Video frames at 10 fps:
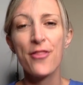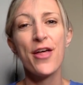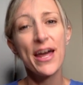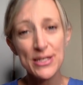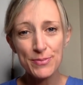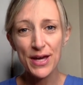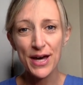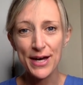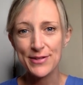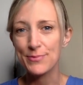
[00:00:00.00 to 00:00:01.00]
That is
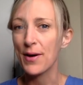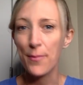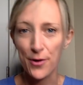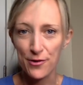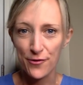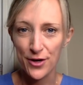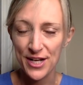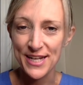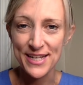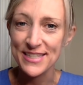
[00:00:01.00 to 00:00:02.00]
because my boyfriend
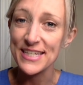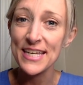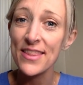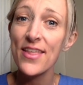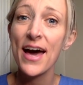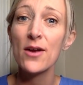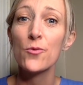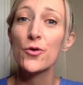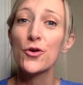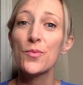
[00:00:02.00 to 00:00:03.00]
is in that
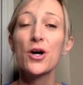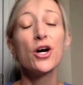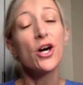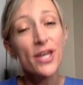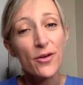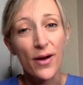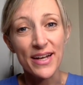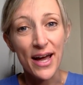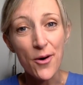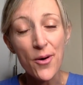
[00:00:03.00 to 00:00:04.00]
room cooking right
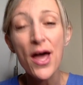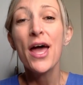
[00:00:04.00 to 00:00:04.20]
now,